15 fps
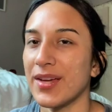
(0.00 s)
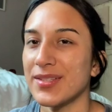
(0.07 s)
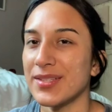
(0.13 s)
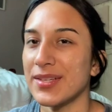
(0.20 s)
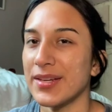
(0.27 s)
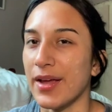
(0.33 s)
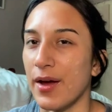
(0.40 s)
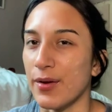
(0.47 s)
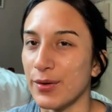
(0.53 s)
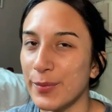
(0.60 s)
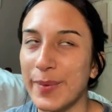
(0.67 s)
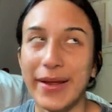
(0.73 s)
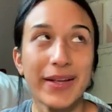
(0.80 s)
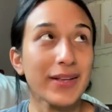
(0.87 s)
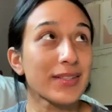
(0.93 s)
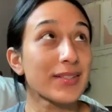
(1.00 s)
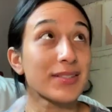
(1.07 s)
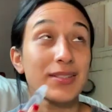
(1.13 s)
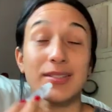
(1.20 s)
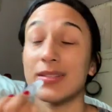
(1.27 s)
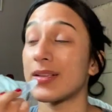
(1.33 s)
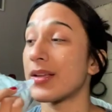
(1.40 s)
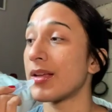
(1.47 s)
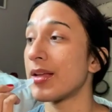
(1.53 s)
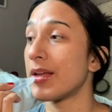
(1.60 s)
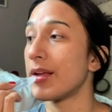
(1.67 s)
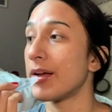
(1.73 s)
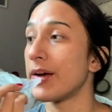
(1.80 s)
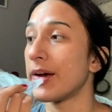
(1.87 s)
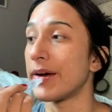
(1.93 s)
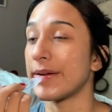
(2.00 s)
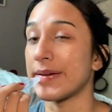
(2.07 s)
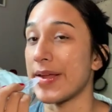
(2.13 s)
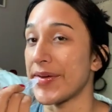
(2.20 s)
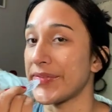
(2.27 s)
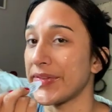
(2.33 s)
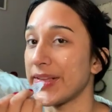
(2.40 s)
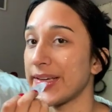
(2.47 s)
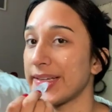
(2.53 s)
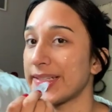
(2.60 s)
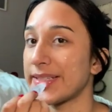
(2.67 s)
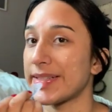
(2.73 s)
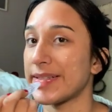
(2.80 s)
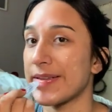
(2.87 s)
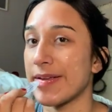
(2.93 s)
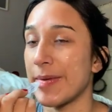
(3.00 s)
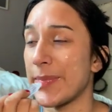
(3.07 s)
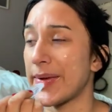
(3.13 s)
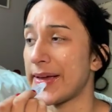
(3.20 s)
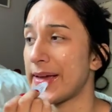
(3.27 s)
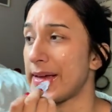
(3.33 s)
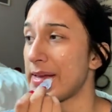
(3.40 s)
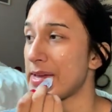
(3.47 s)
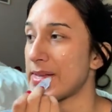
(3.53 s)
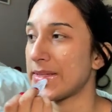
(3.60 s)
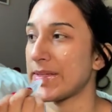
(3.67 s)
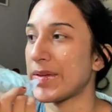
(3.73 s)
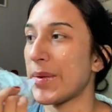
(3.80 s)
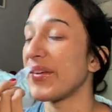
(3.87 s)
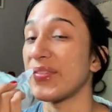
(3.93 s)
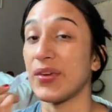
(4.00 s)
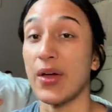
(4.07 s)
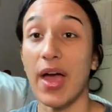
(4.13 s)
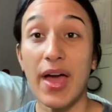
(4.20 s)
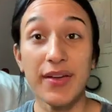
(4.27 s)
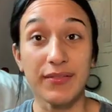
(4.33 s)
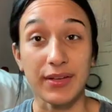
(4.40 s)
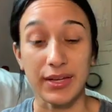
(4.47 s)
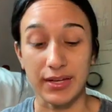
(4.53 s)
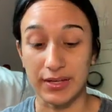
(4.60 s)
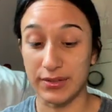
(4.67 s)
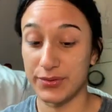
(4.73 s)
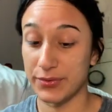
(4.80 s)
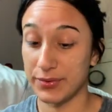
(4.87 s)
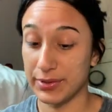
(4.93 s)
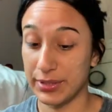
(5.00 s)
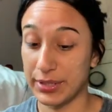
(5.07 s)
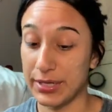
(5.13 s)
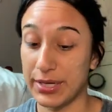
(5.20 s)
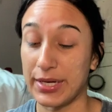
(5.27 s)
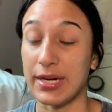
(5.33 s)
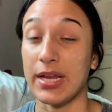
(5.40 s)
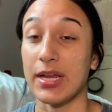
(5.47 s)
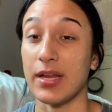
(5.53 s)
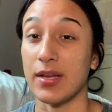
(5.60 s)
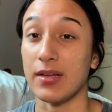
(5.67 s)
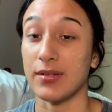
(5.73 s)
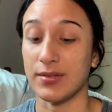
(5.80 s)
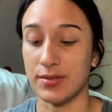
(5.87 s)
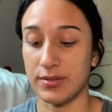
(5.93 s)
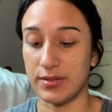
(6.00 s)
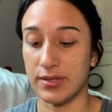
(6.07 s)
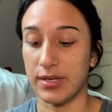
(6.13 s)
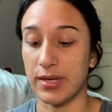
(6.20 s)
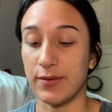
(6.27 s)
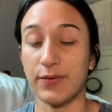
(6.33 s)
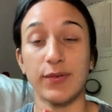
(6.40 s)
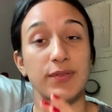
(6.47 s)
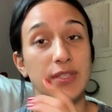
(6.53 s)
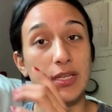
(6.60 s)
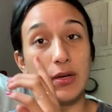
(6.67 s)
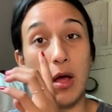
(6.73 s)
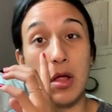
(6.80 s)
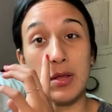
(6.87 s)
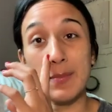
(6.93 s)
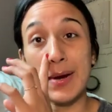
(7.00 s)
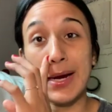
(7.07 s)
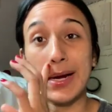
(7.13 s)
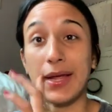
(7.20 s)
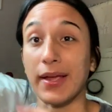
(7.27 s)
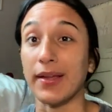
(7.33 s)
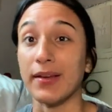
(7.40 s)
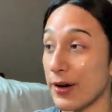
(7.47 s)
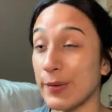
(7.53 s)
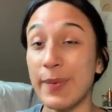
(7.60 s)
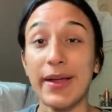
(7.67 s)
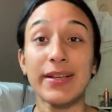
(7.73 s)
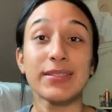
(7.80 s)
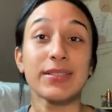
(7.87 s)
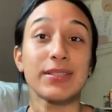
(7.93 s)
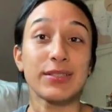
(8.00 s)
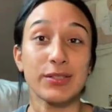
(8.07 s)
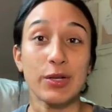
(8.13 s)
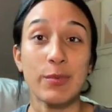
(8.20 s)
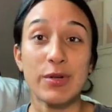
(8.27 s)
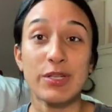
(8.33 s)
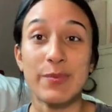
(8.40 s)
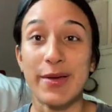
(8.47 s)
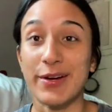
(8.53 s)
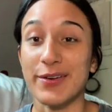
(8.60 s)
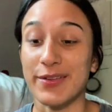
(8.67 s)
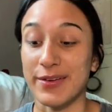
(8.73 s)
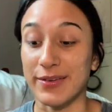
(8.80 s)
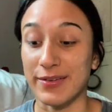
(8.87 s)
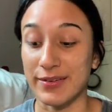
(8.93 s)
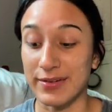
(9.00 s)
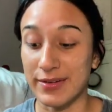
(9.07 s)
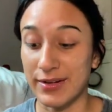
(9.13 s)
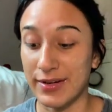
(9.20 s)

guys seen Outer Banks on Netflix? Because if you haven't, it's really good. And if you've seen All American, Outer Banks is so much better than,